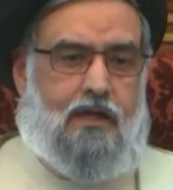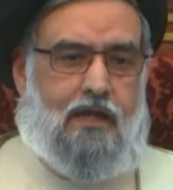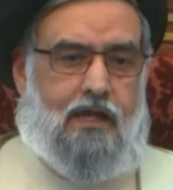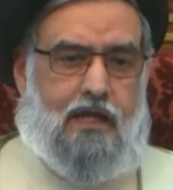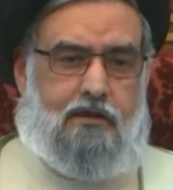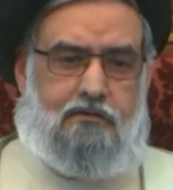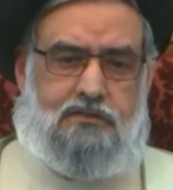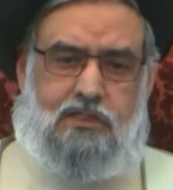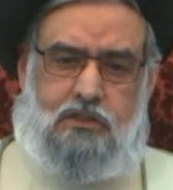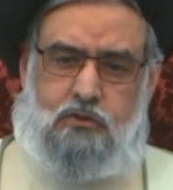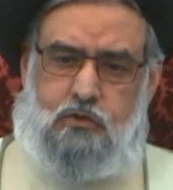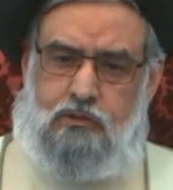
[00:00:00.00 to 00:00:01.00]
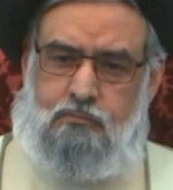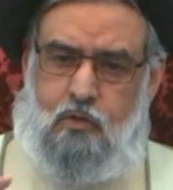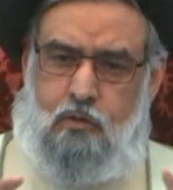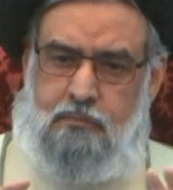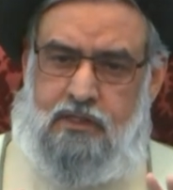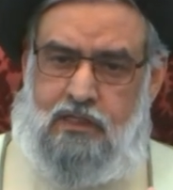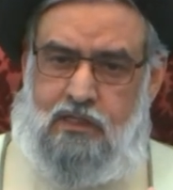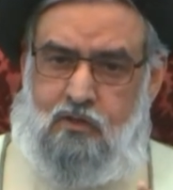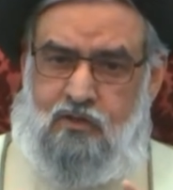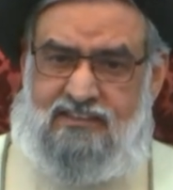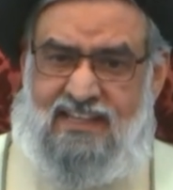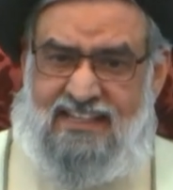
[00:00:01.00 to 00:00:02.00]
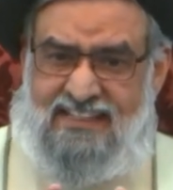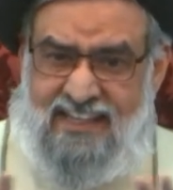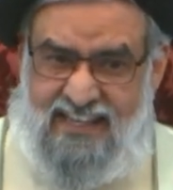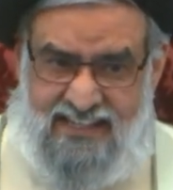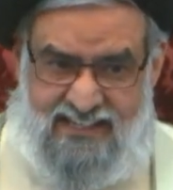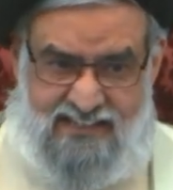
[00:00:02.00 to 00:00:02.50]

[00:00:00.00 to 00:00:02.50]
Addressing to the mu'mineen on that day,